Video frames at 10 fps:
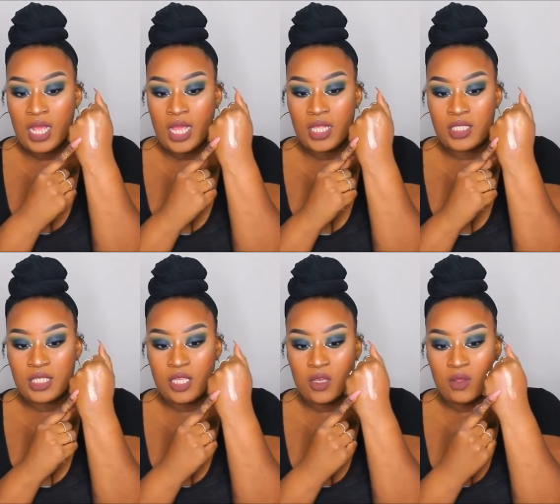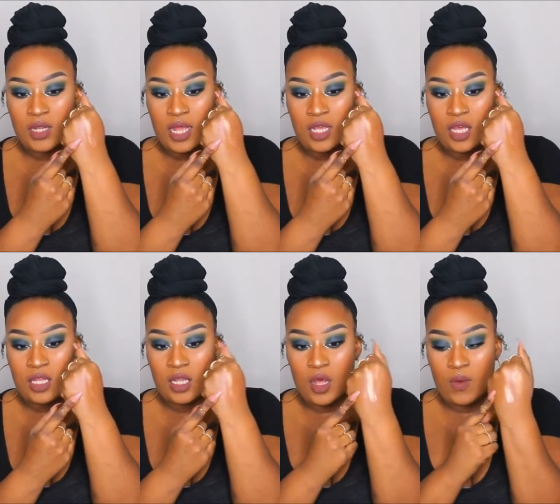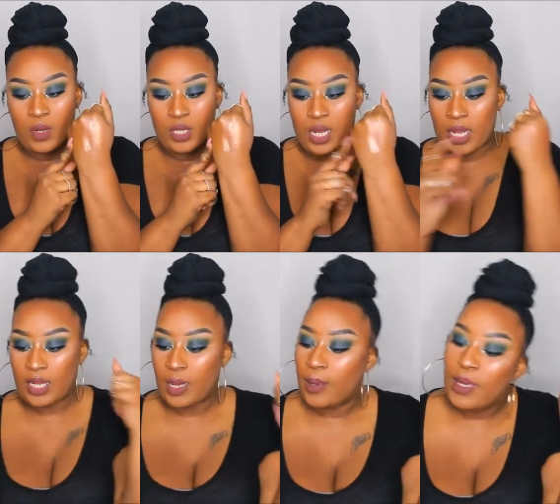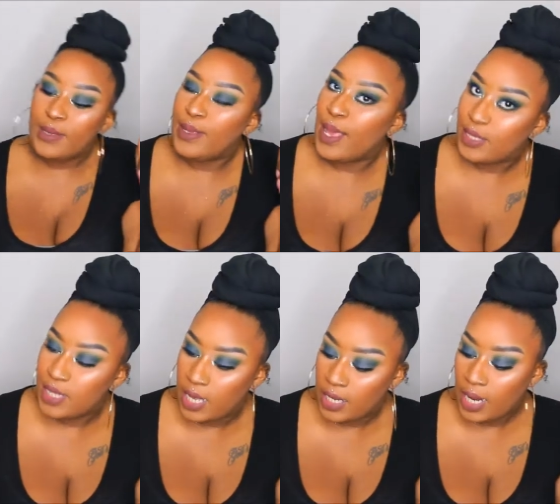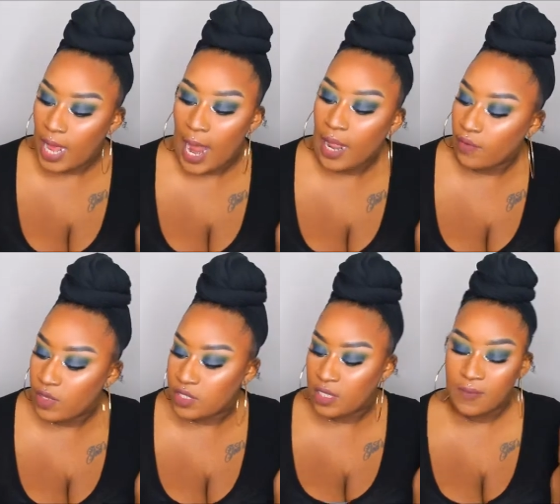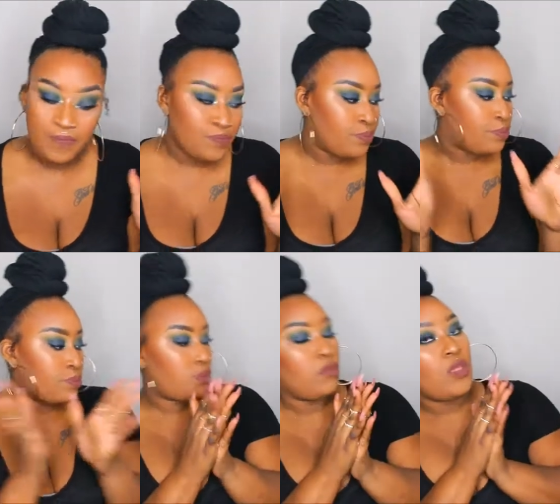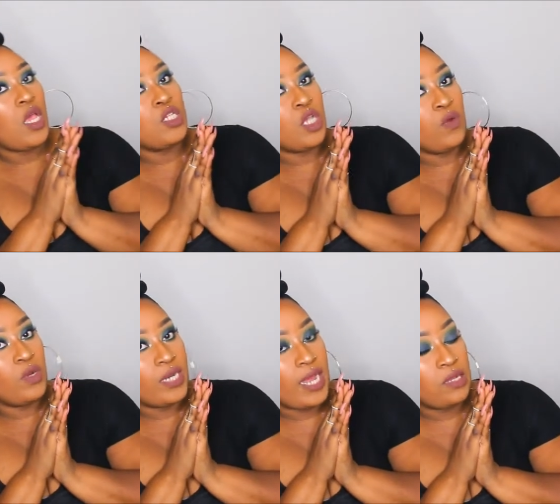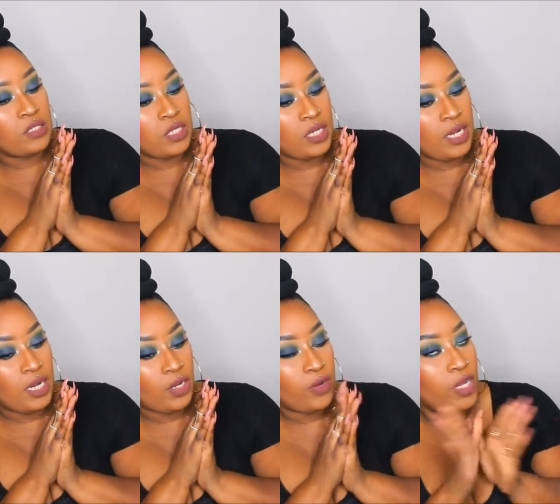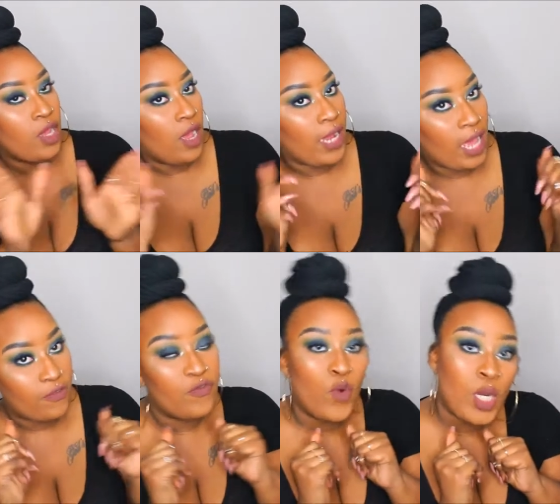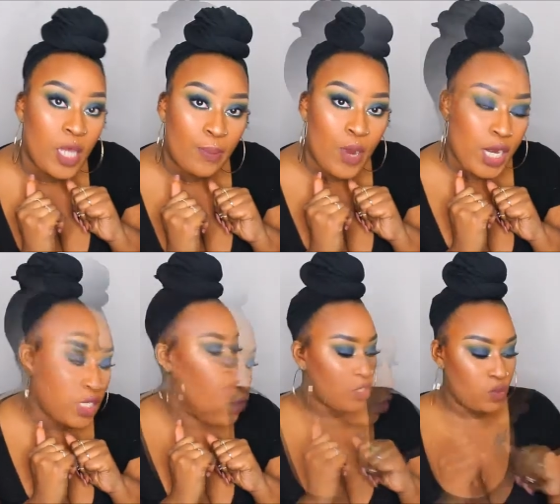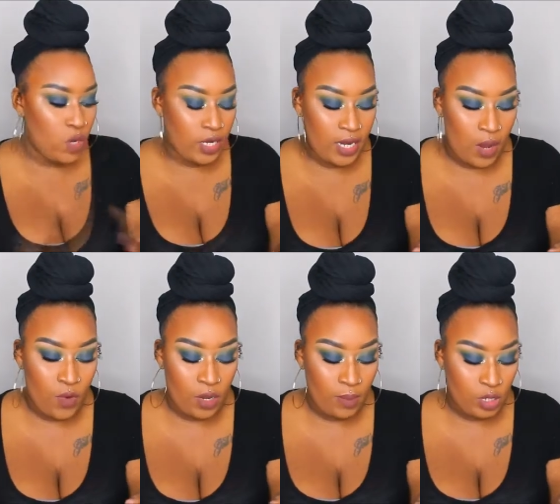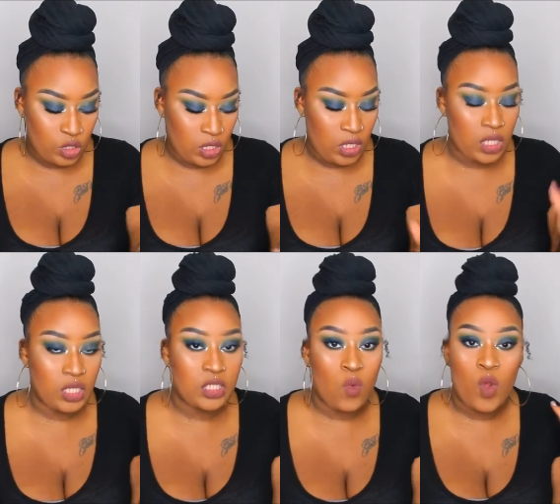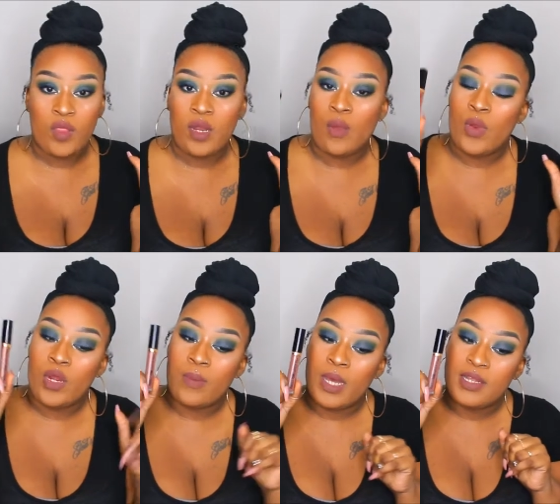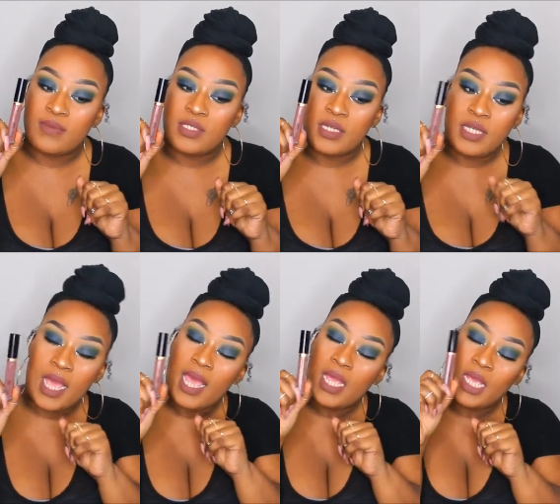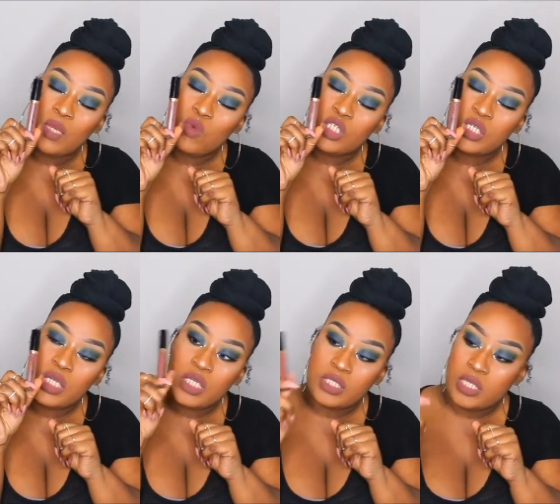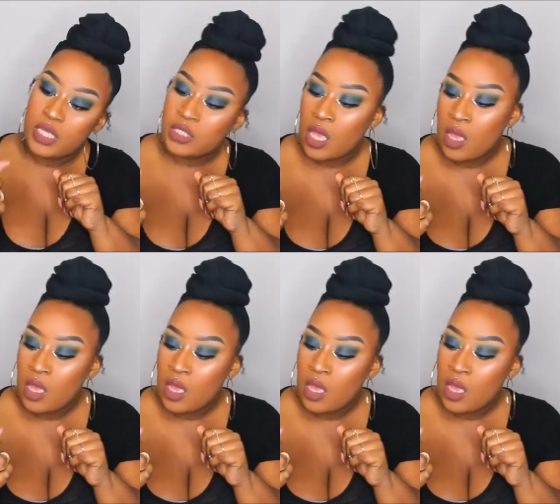it's still like glowing like Yes, honey. I love it. So we're down to the nitty gritty, y'all. I got four lip um, products The first one that I want to mention is the one that I'm wearing on my lips today, which is this